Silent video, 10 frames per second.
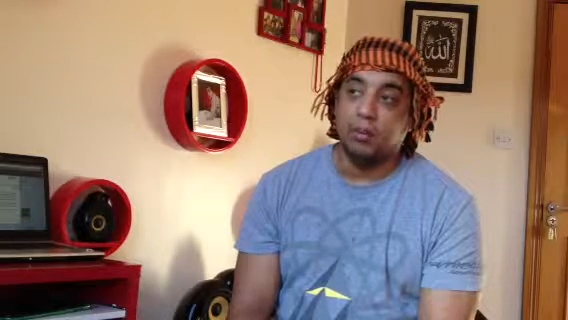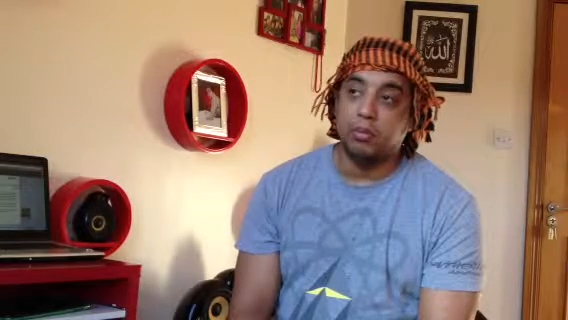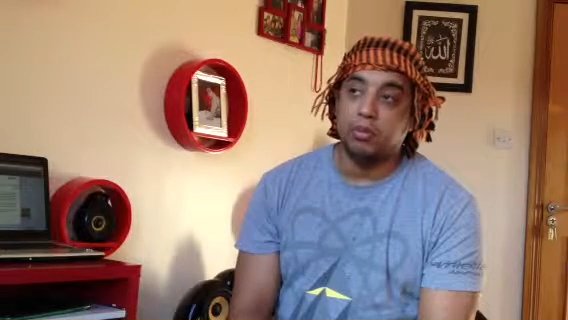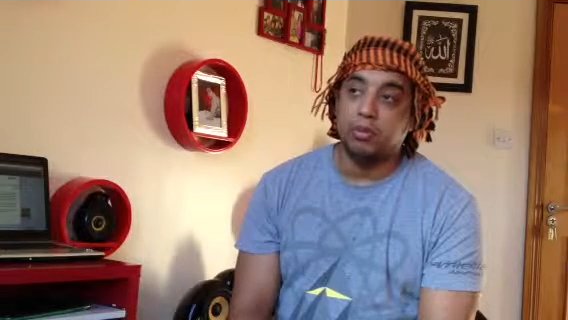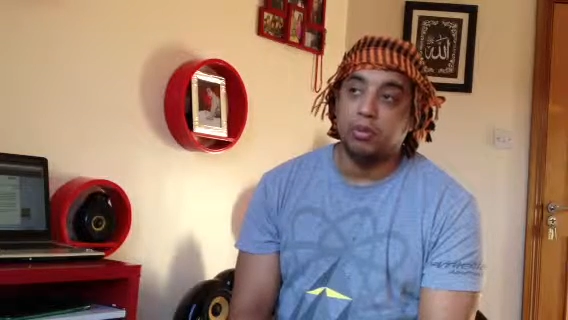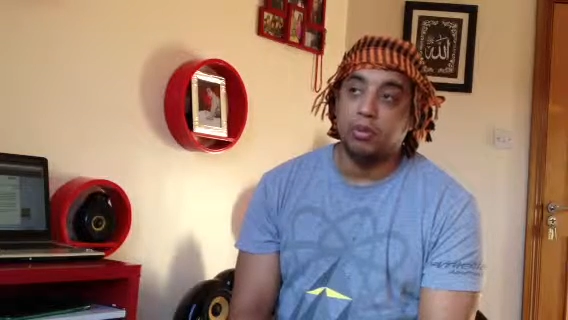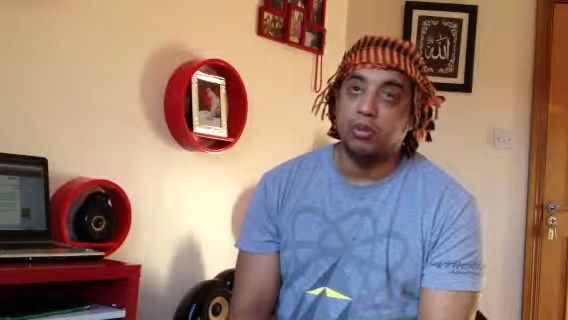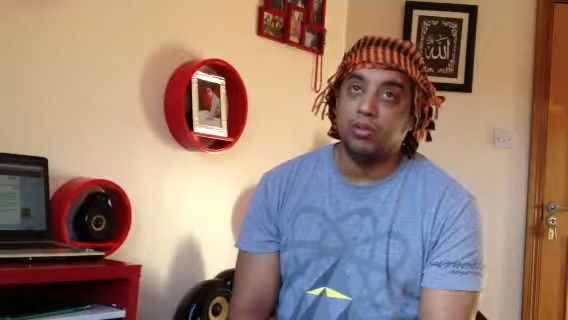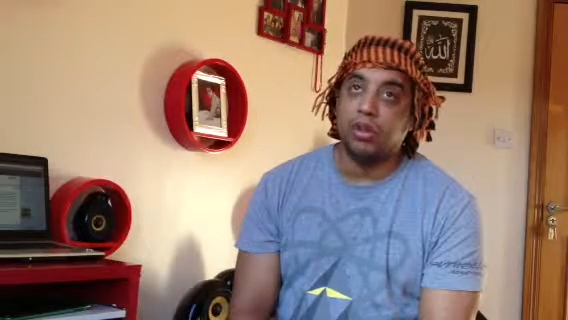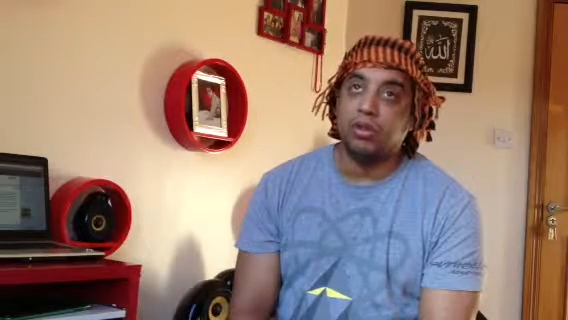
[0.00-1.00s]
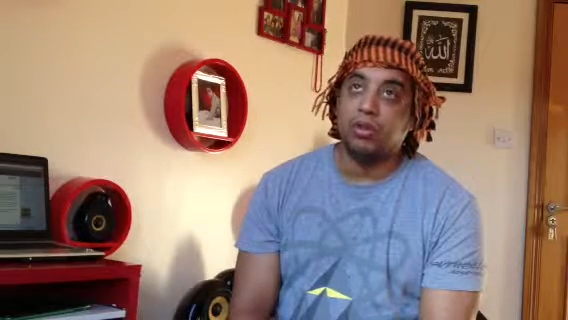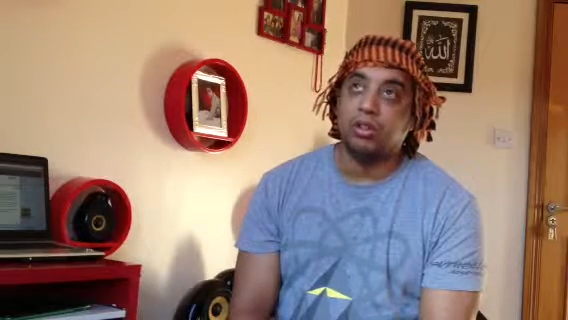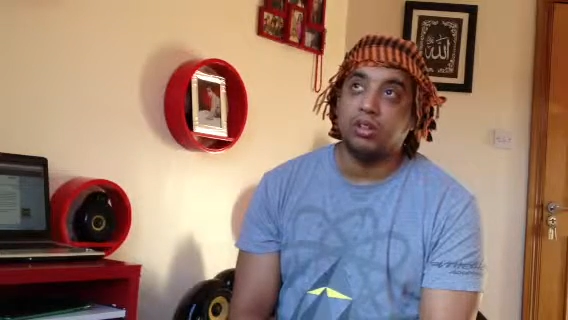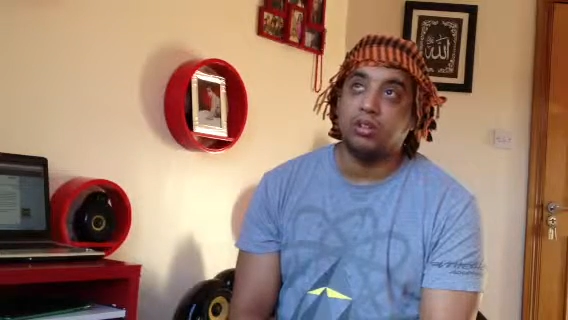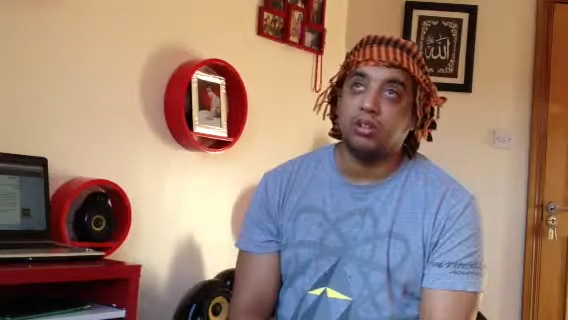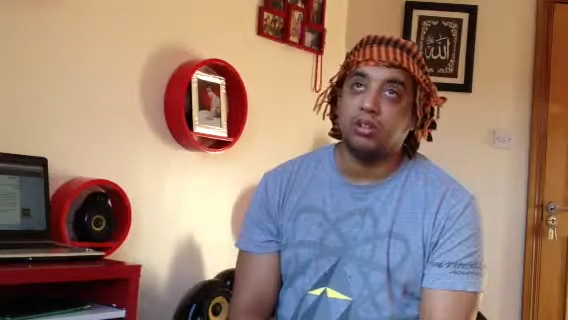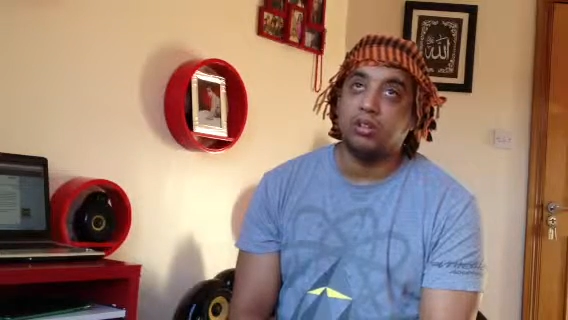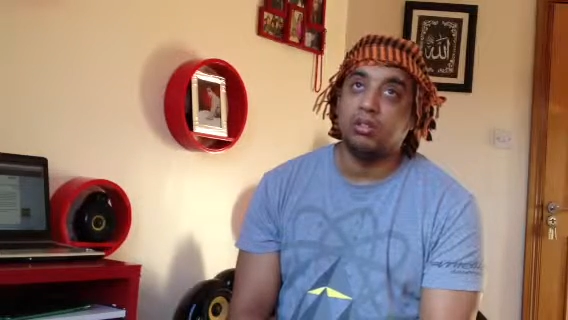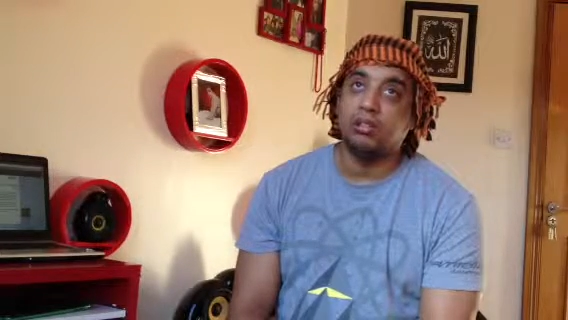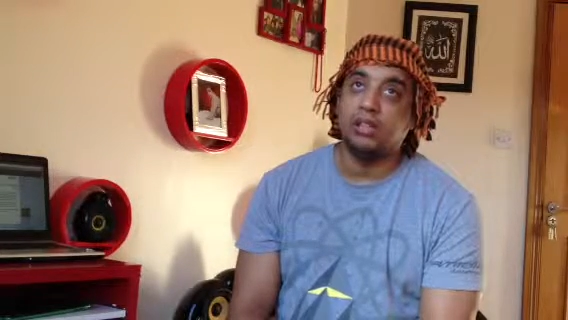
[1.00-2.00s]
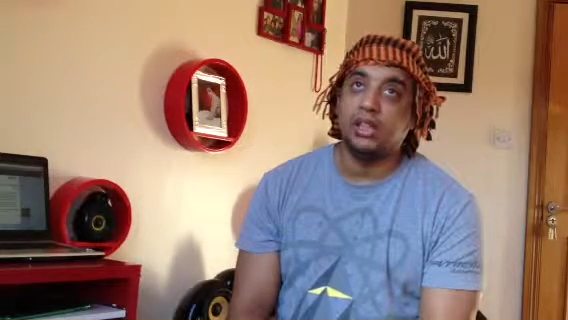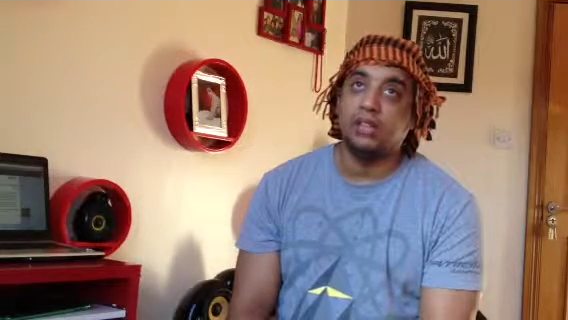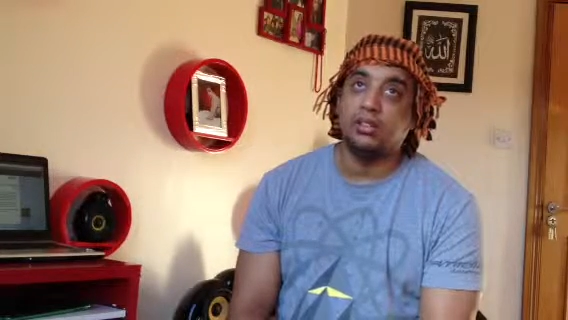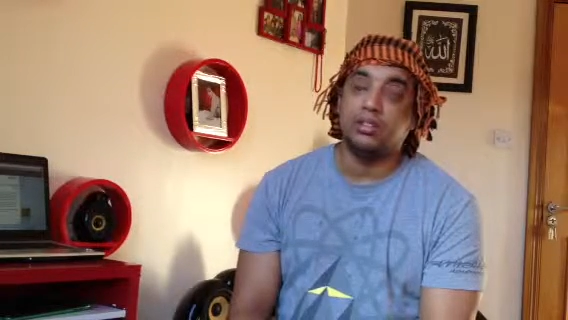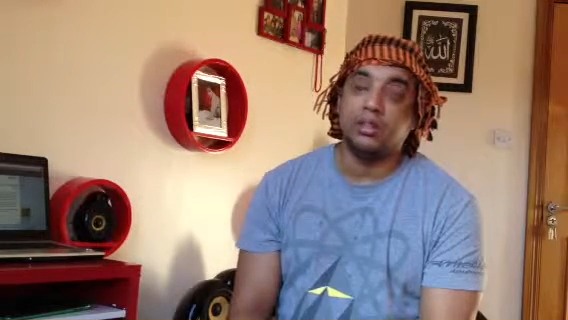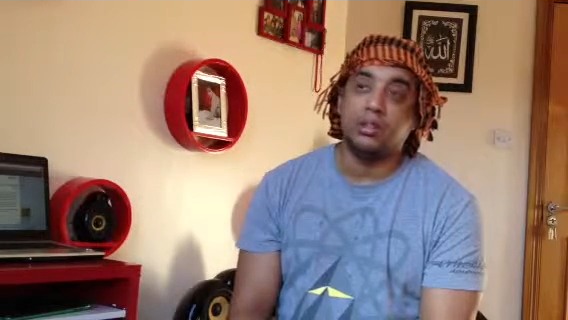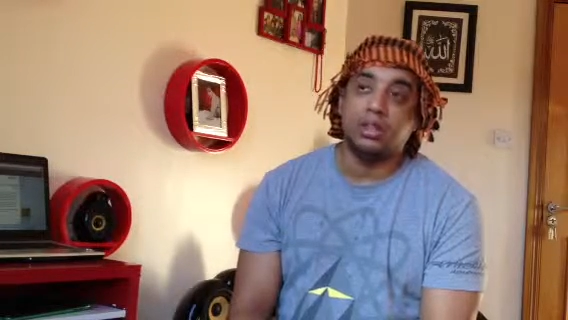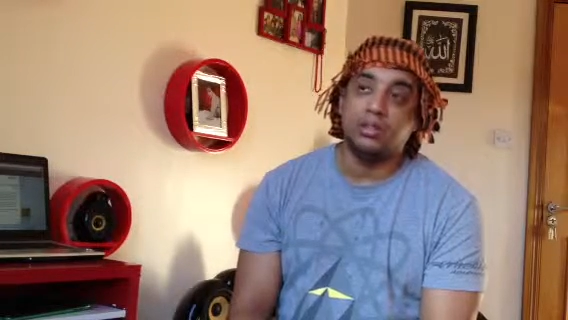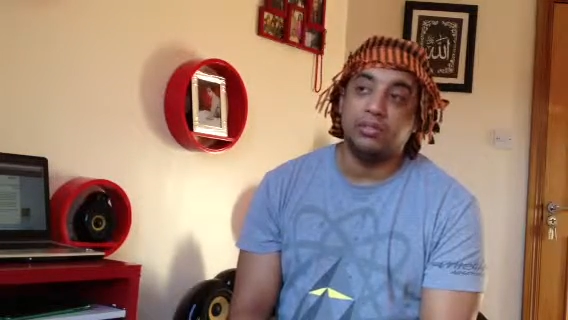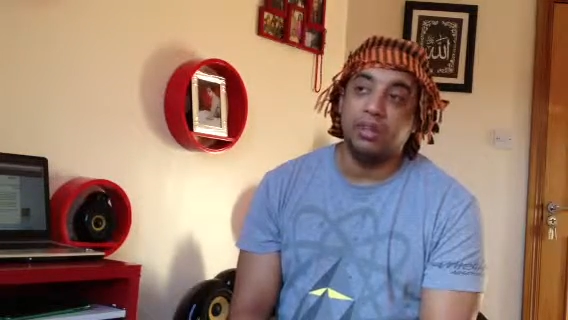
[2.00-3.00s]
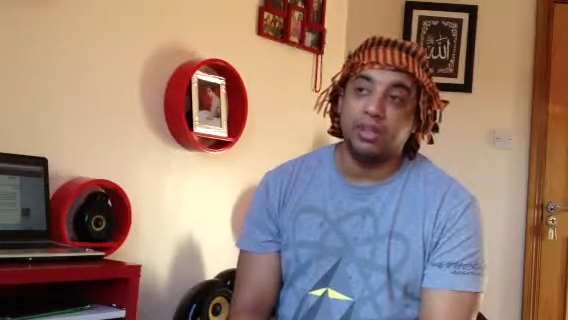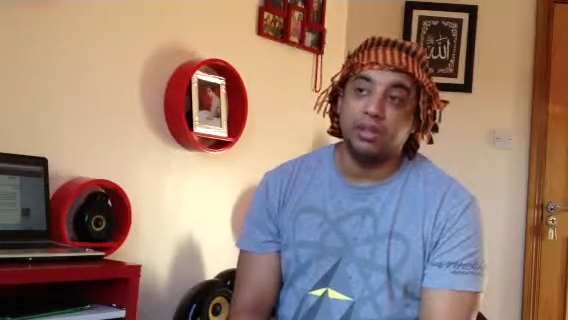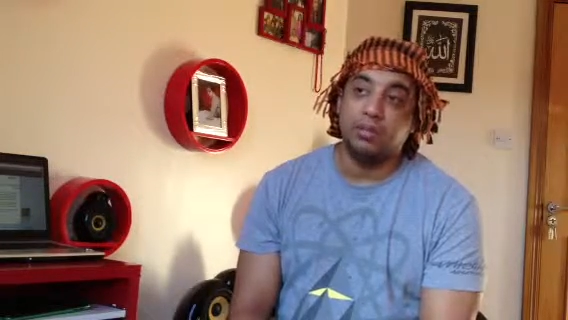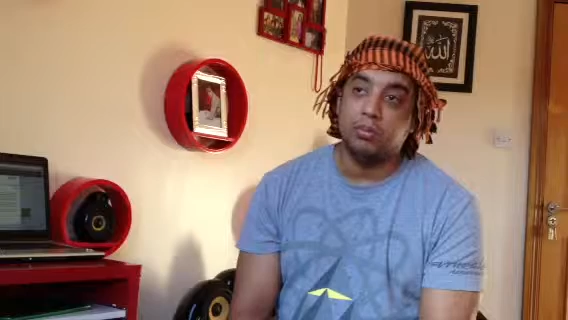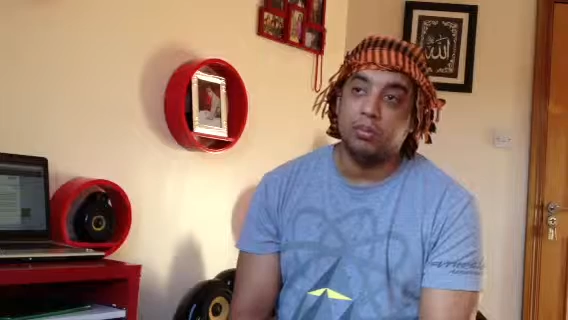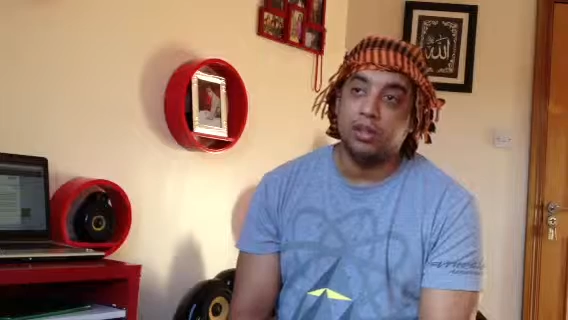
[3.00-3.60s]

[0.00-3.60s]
but to prove that God's greatness no one can fathom.